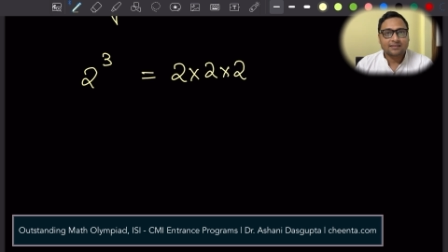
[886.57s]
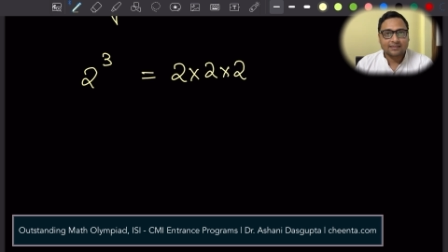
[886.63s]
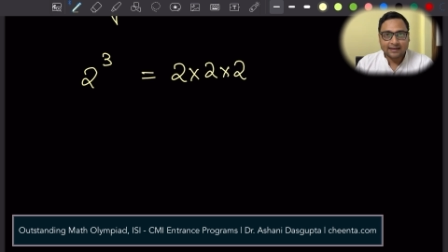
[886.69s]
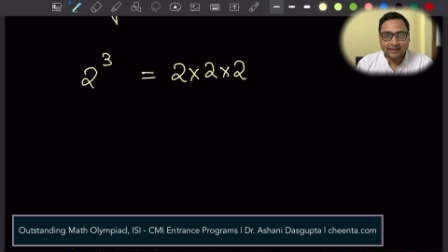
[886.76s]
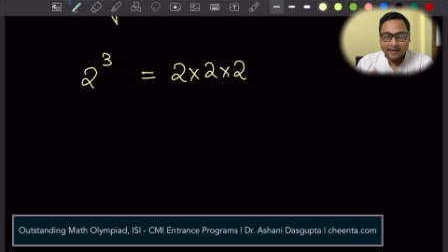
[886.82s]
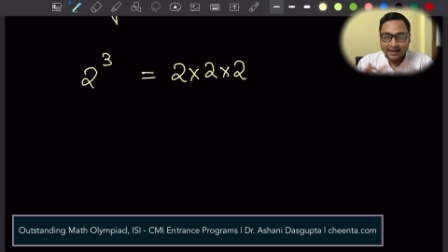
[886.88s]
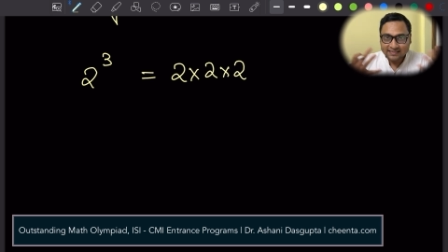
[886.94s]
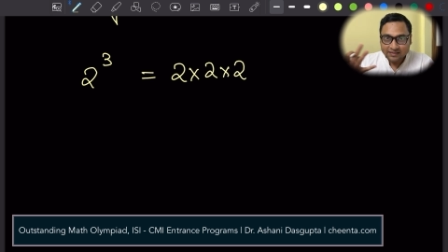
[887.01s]

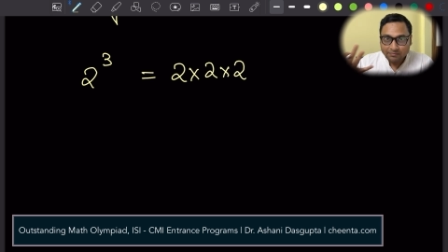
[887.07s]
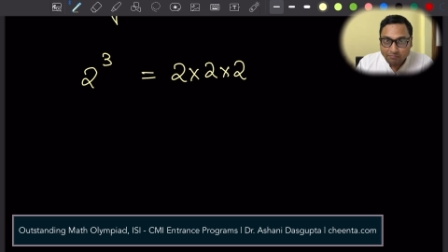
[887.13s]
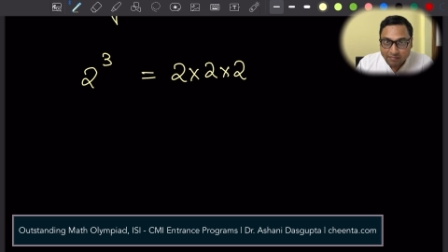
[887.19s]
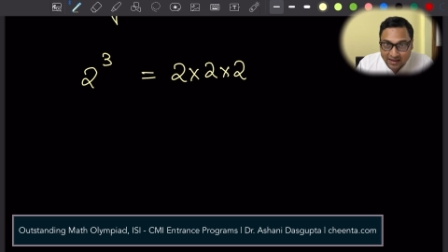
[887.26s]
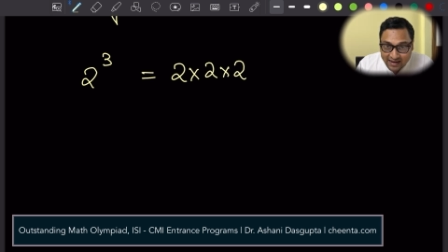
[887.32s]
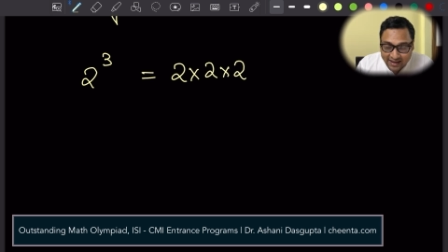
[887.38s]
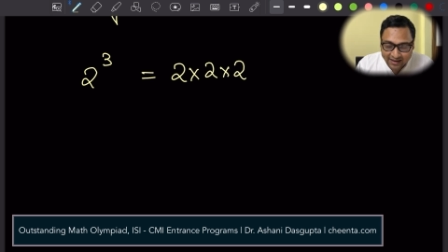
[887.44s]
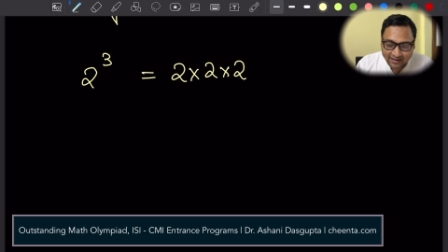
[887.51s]
That has a
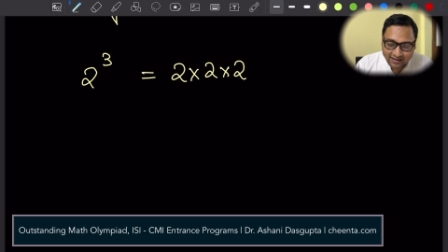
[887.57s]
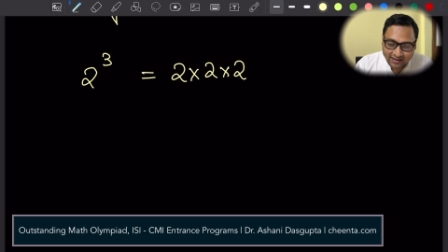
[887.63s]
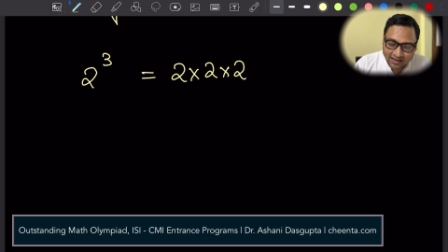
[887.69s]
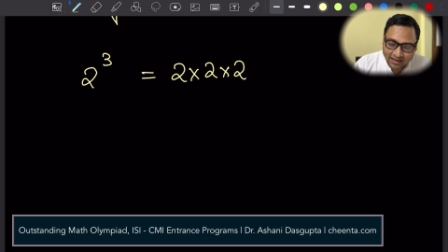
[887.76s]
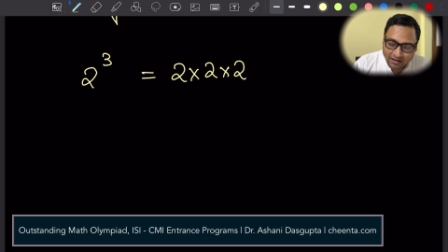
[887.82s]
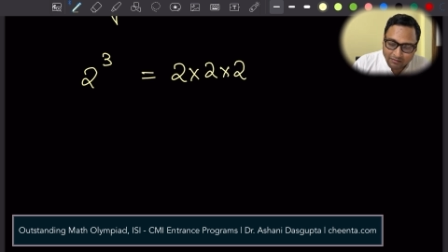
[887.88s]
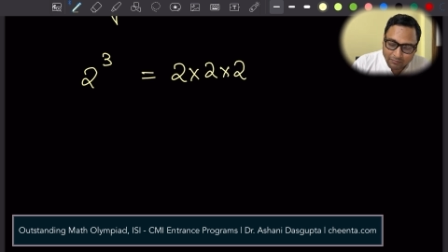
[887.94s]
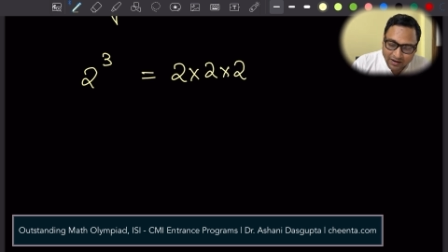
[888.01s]
meaning.
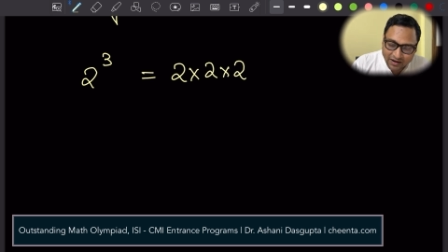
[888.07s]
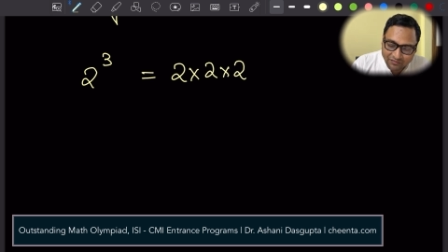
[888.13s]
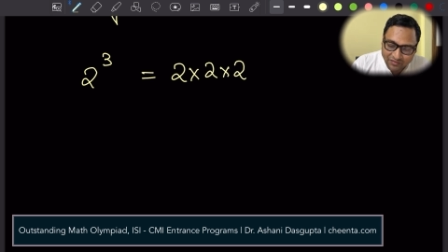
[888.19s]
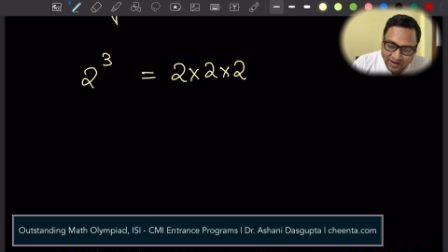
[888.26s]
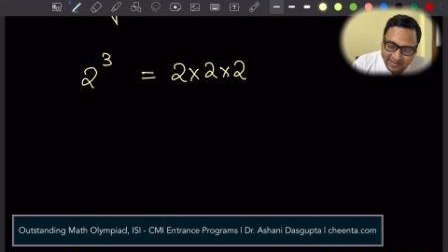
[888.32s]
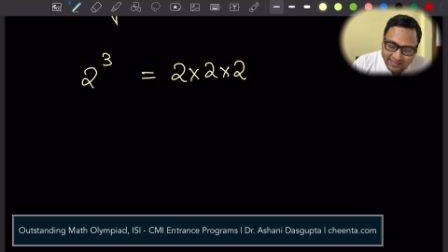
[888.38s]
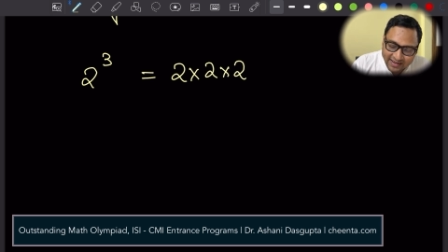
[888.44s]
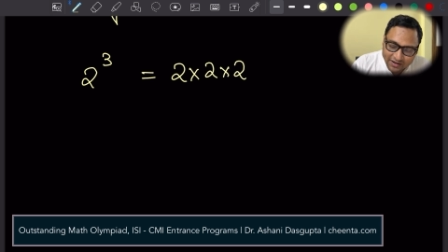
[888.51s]
But if
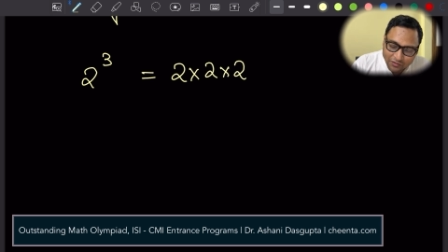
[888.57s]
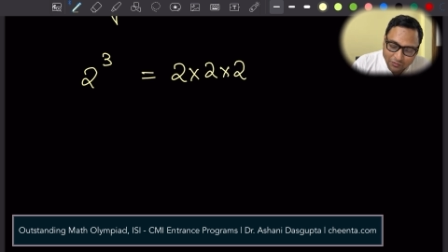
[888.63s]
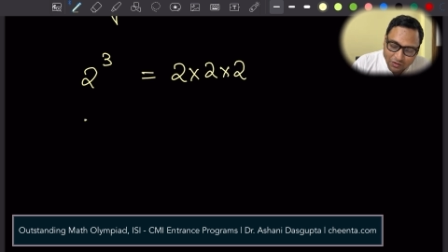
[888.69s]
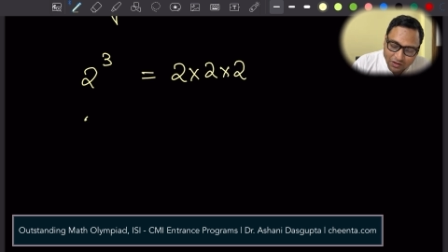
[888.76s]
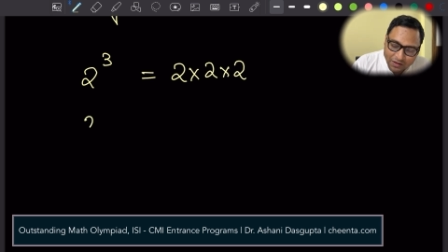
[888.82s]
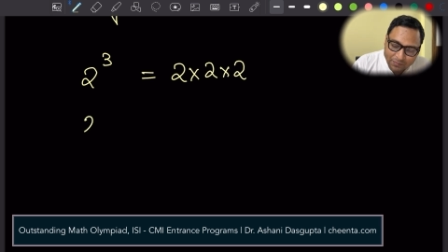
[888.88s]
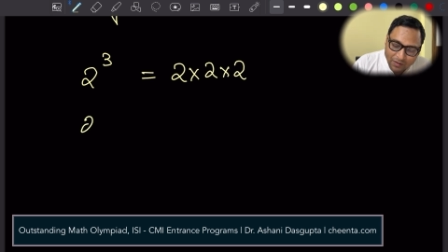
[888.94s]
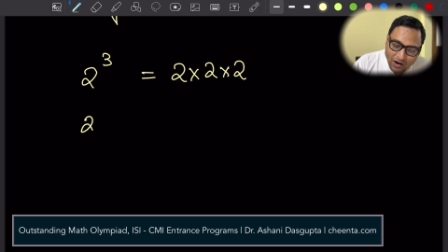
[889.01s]
I say 2
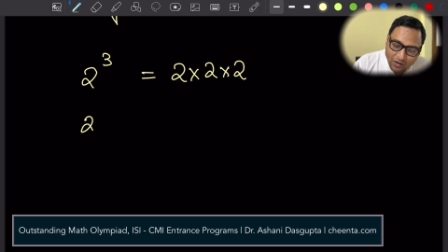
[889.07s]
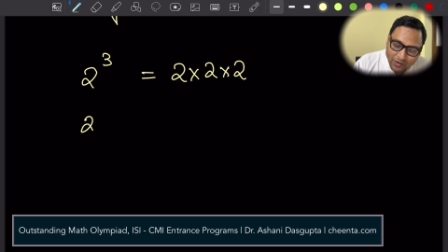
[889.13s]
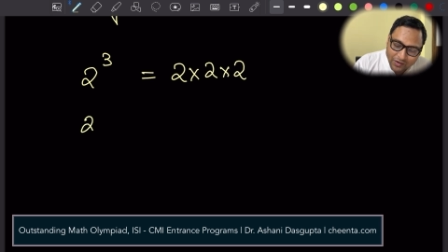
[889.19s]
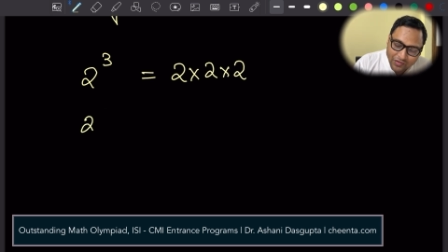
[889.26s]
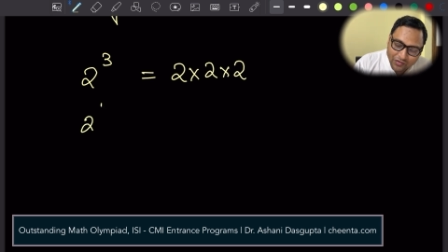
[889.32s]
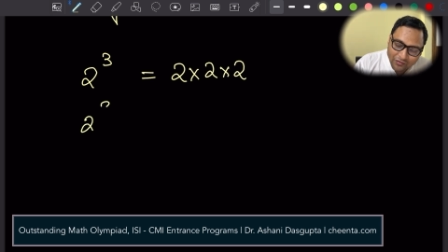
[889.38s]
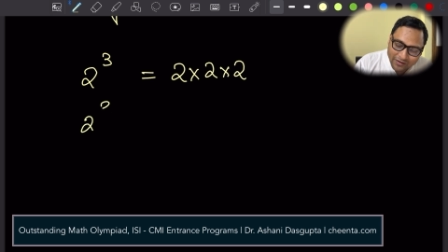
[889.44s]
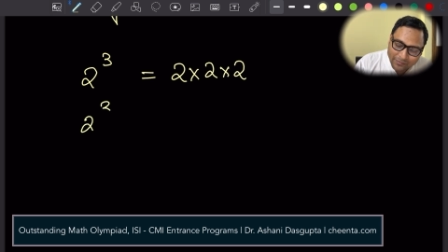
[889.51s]
to the
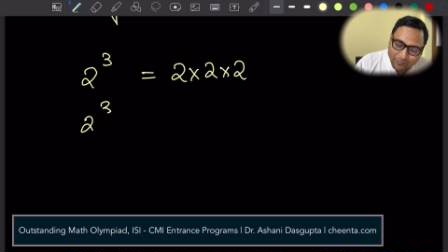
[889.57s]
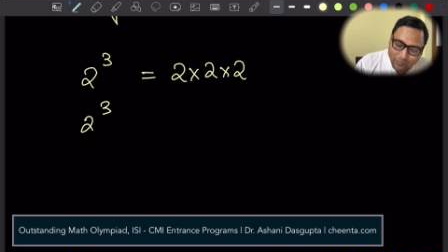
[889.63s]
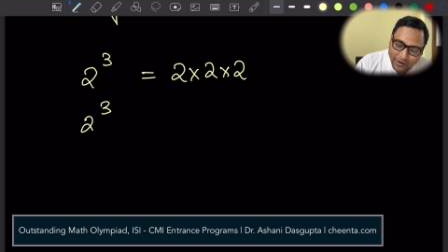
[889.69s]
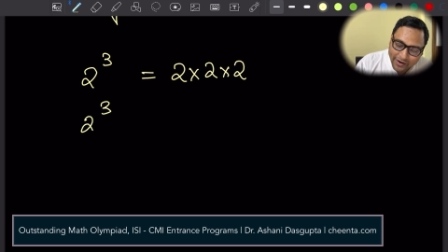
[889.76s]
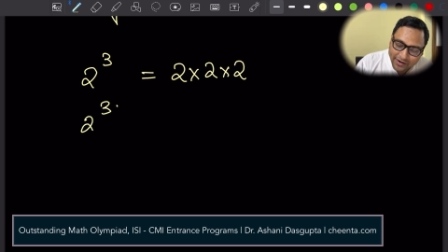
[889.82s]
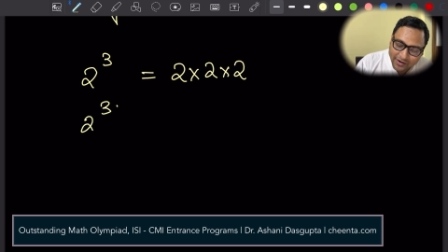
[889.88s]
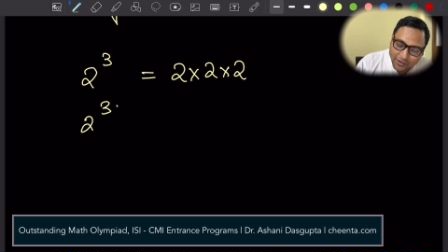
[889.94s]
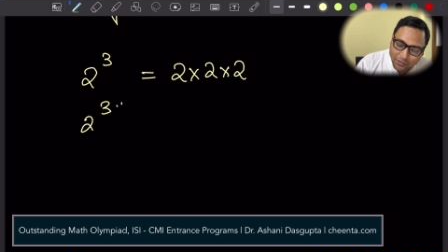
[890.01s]
power
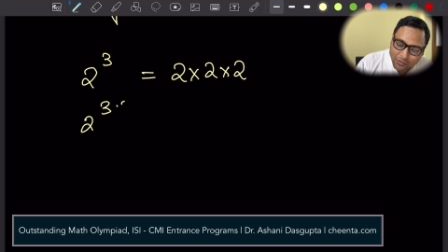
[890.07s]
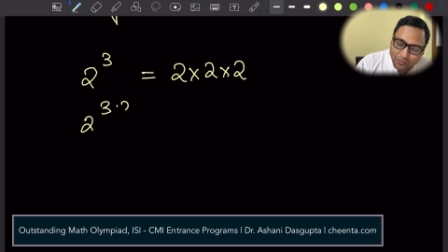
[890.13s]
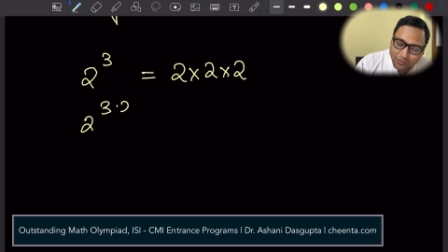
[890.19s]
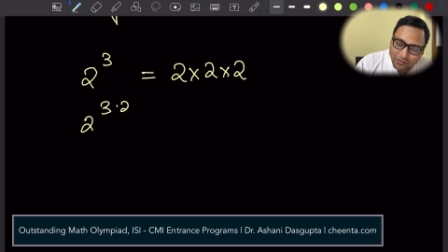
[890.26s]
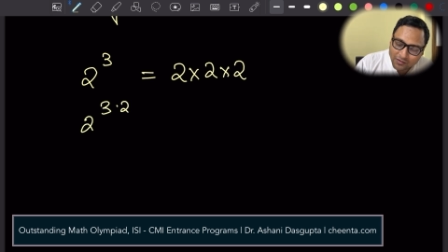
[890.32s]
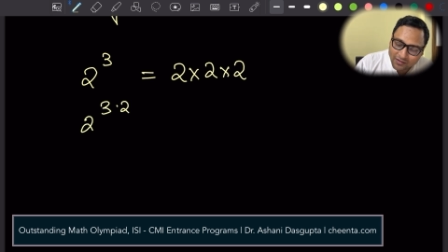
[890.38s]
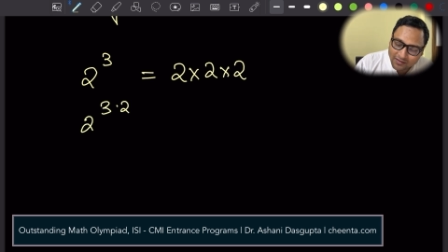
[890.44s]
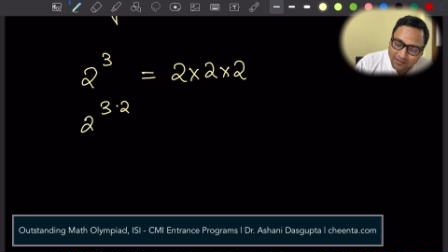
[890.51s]

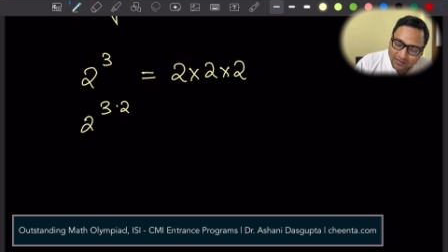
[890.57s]
3.2,